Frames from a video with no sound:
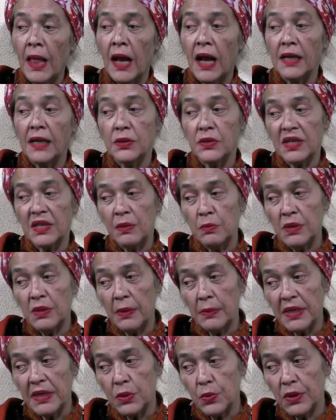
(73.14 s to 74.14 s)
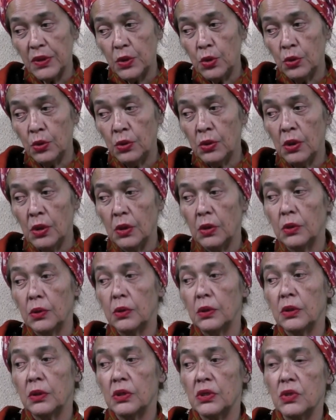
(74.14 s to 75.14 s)
At the same time, as we do know,
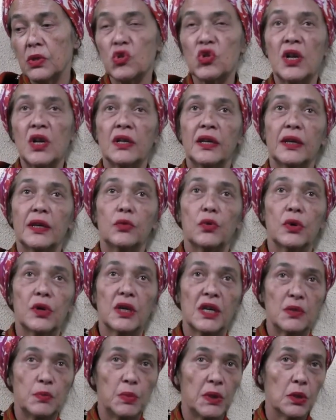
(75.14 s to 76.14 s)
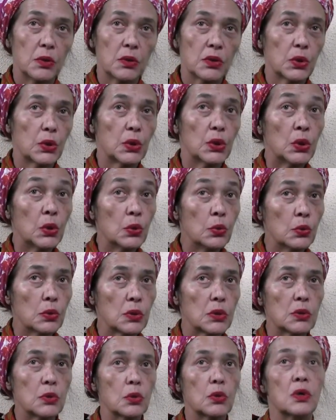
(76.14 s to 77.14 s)
social network has been also
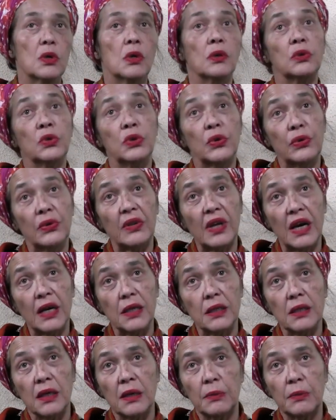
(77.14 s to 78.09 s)
used to counter that.